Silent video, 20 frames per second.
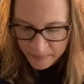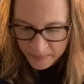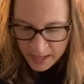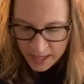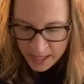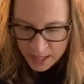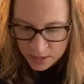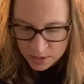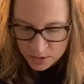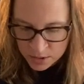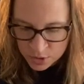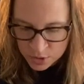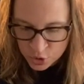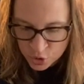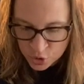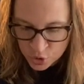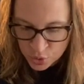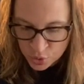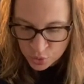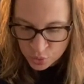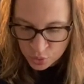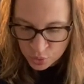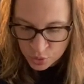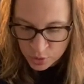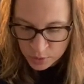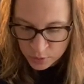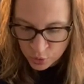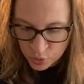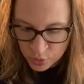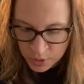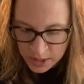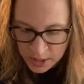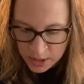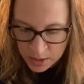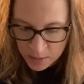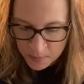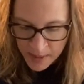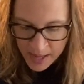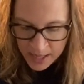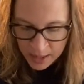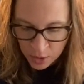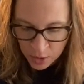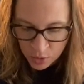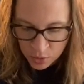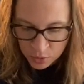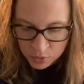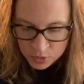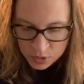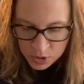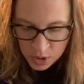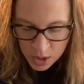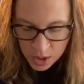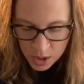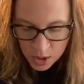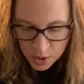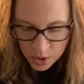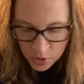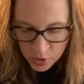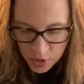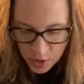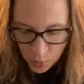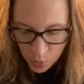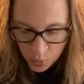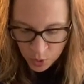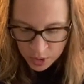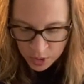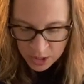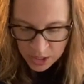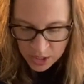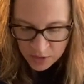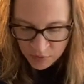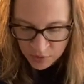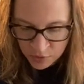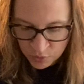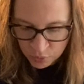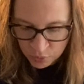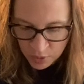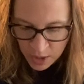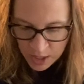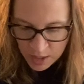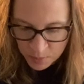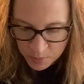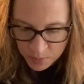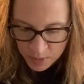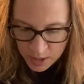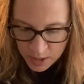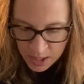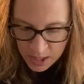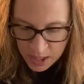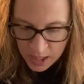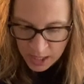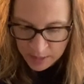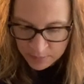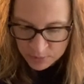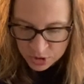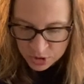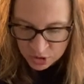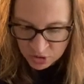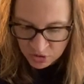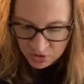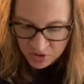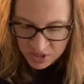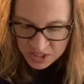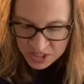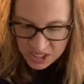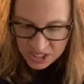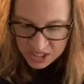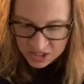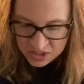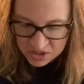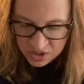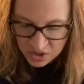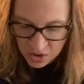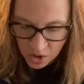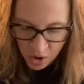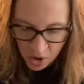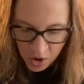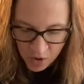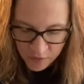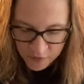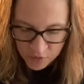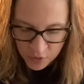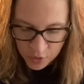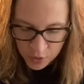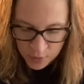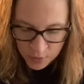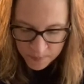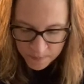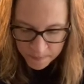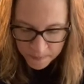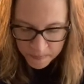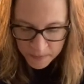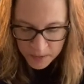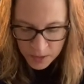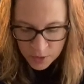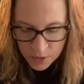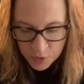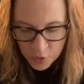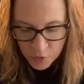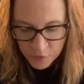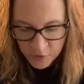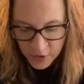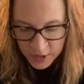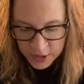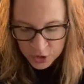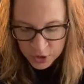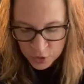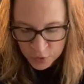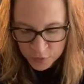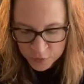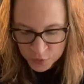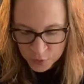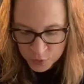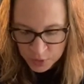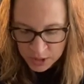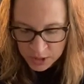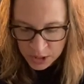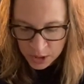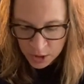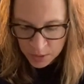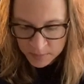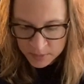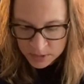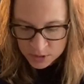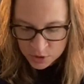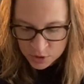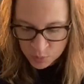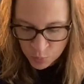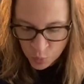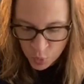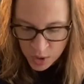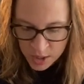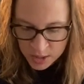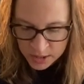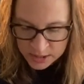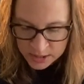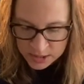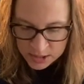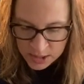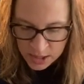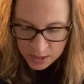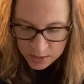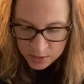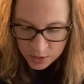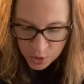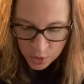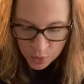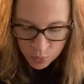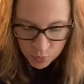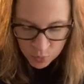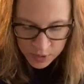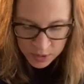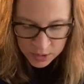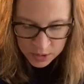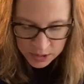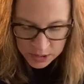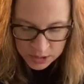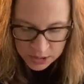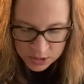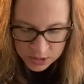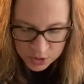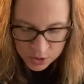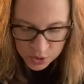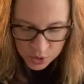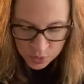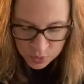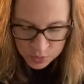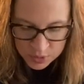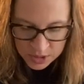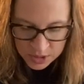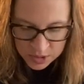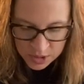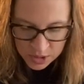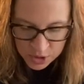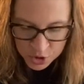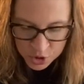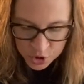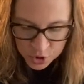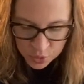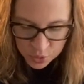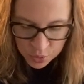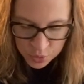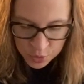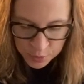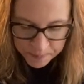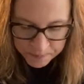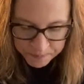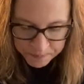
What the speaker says: and stewed green mangoes. They weren't even ripe, and I'm sure they tasted awful. "You'll find no food here," Mr. Mwali said, wrinkling his nose as he chewed.